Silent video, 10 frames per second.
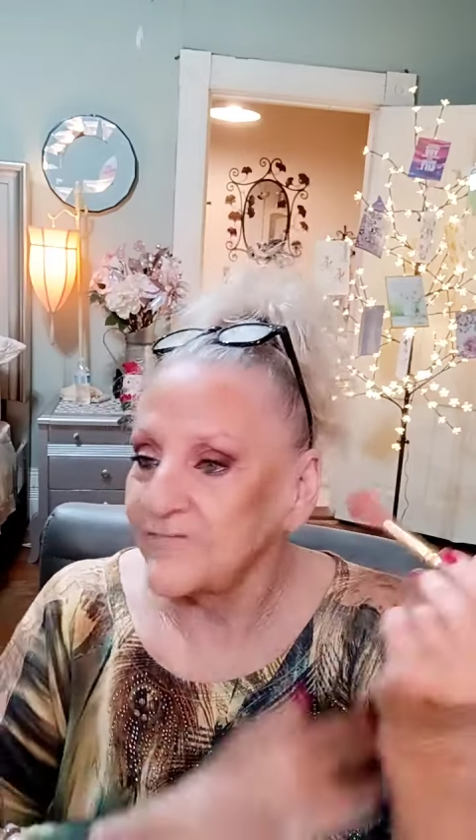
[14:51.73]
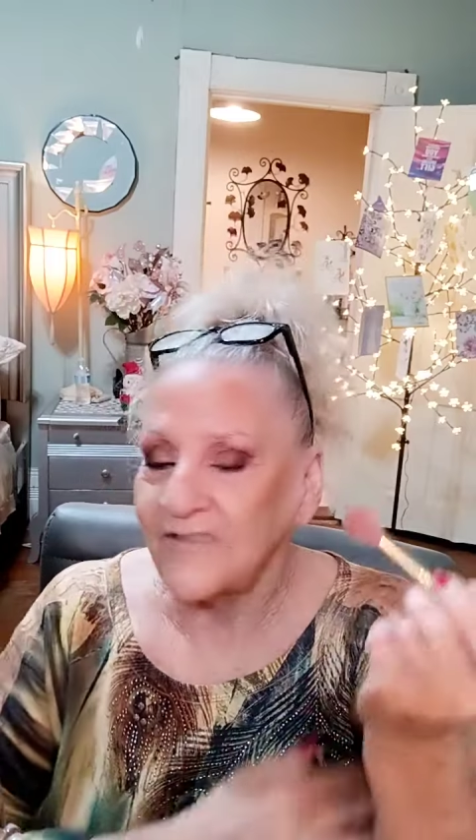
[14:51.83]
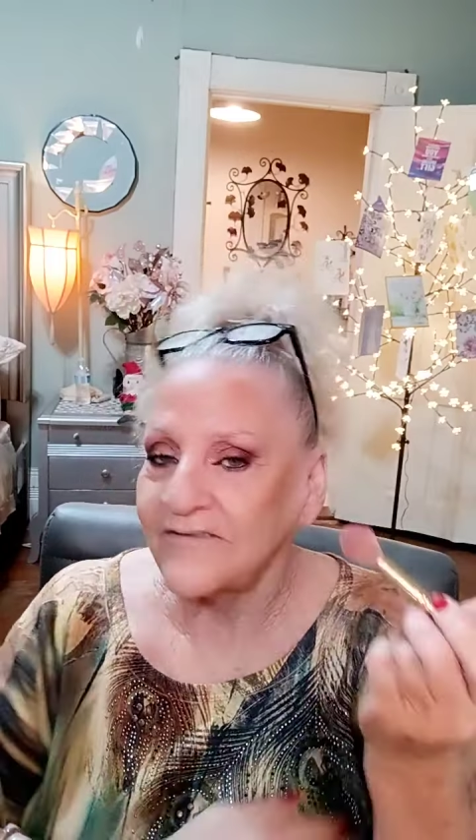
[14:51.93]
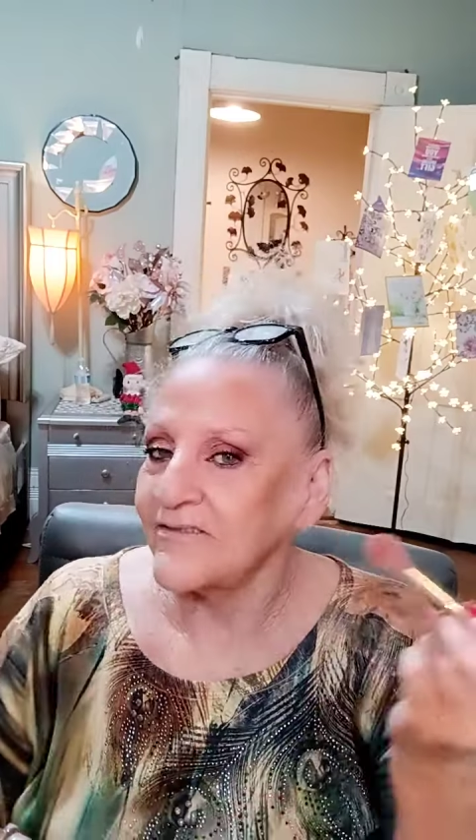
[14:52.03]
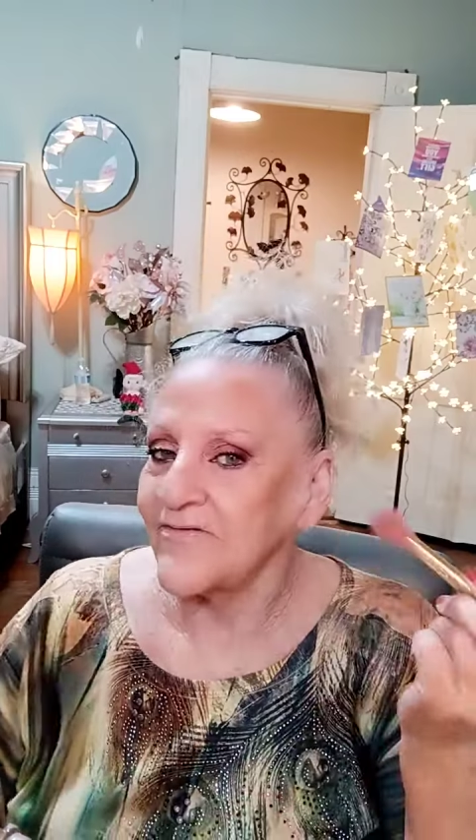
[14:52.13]

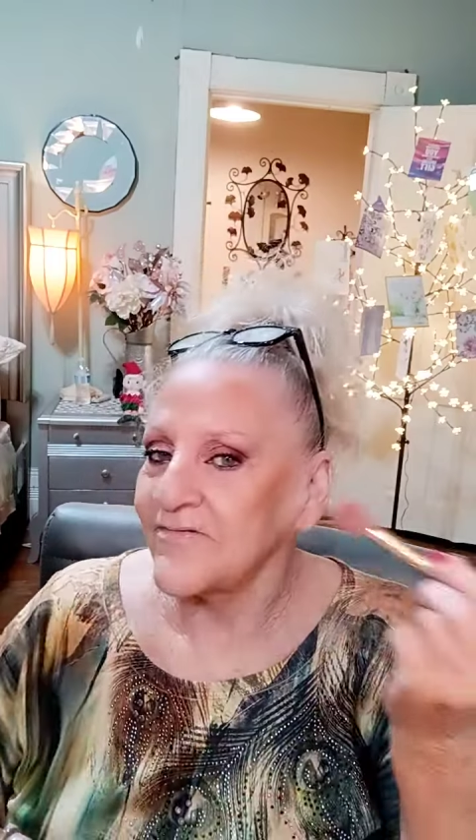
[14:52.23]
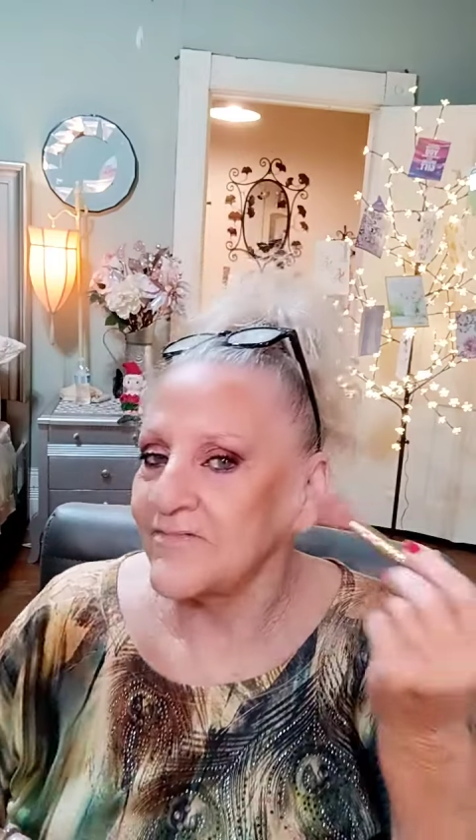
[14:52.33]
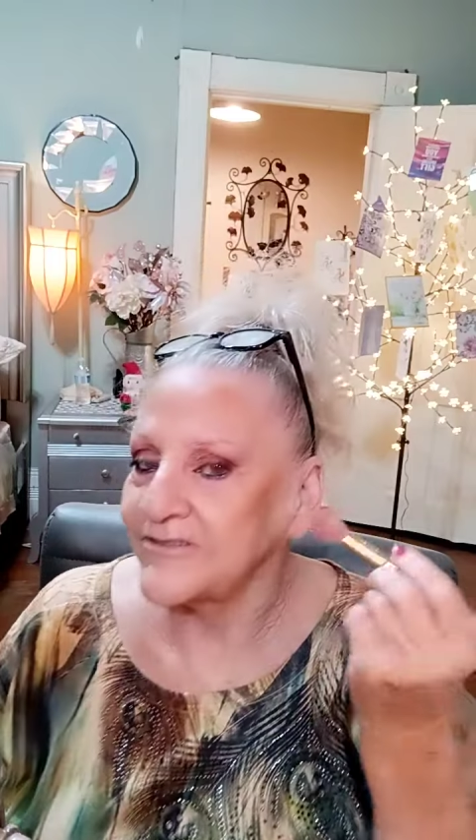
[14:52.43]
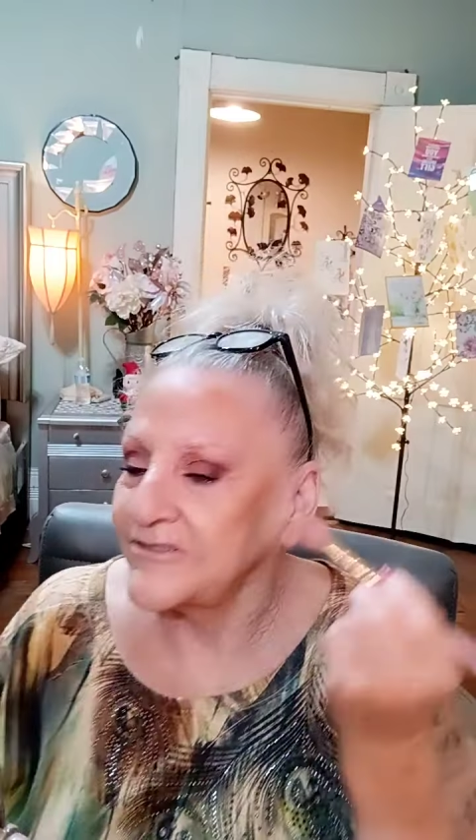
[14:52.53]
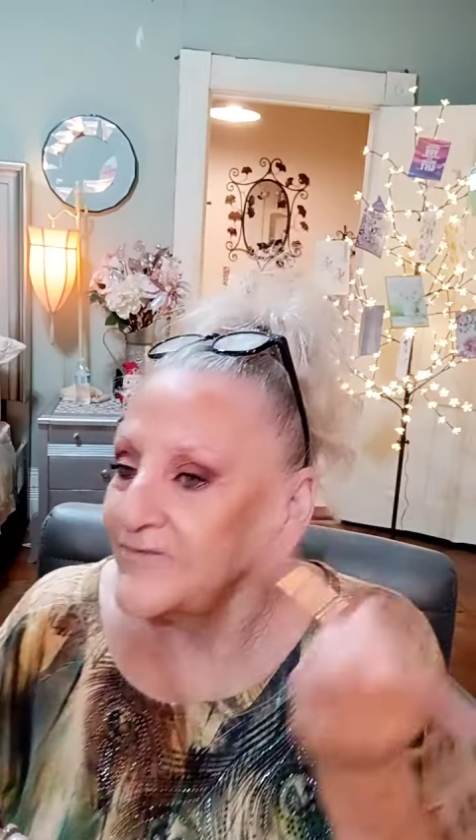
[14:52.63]
I sat there
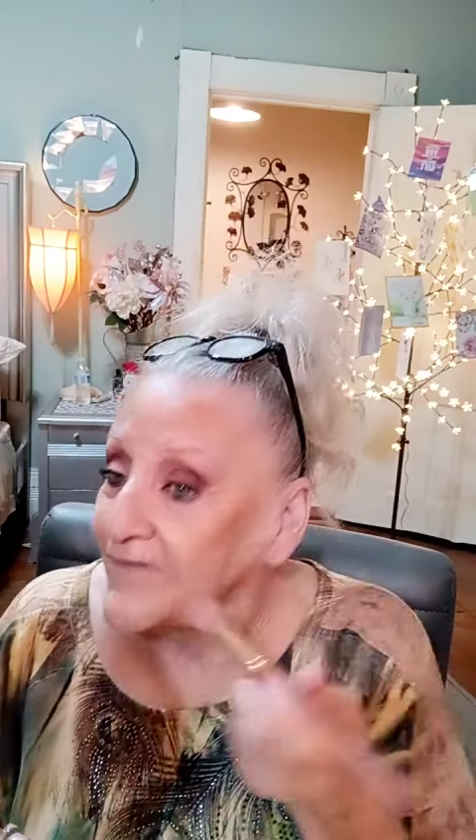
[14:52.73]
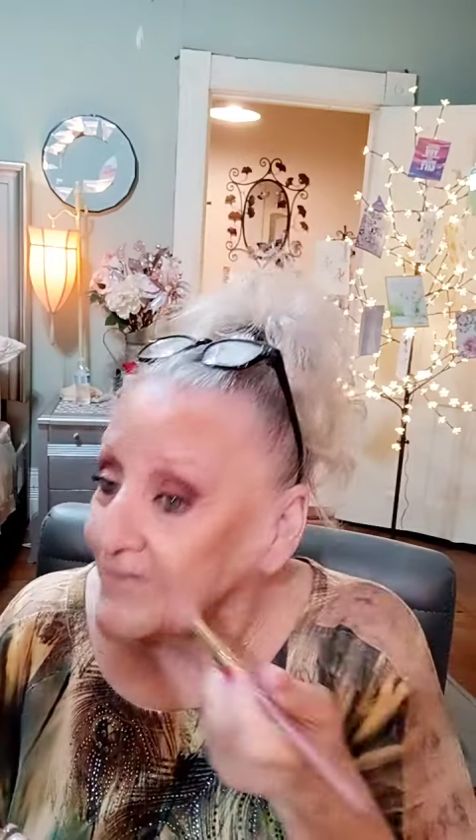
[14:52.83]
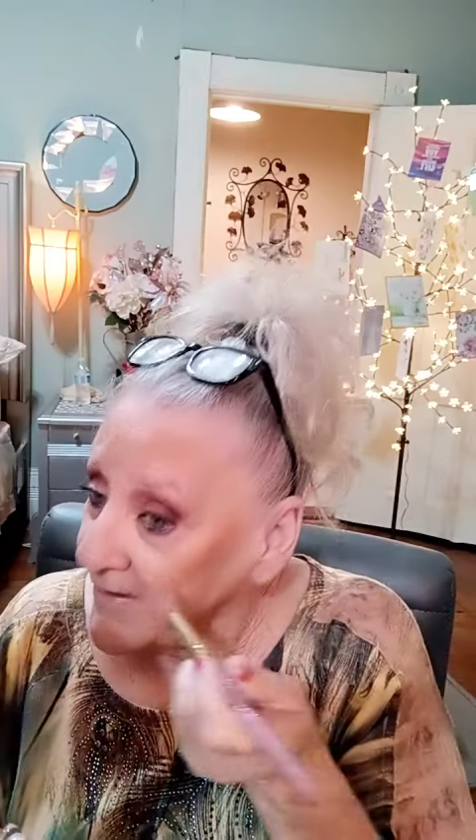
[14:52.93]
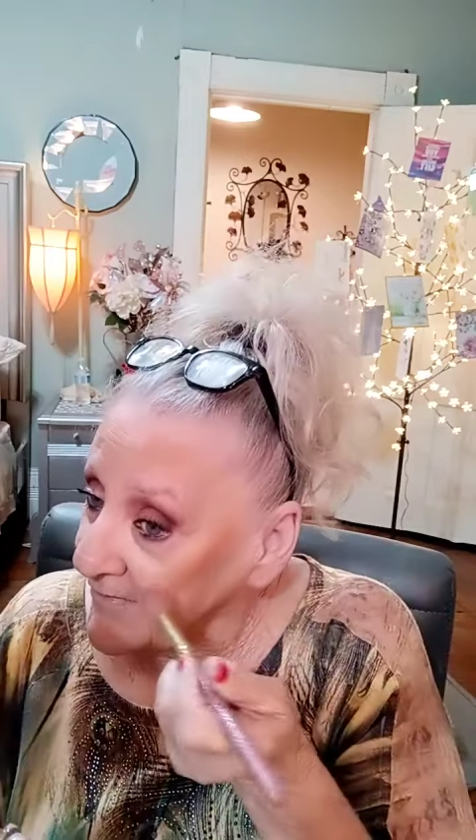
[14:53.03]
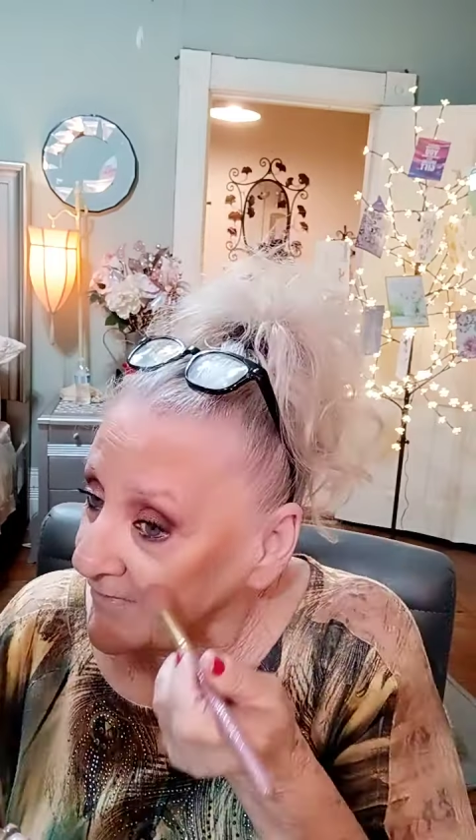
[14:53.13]
and watched TV and ate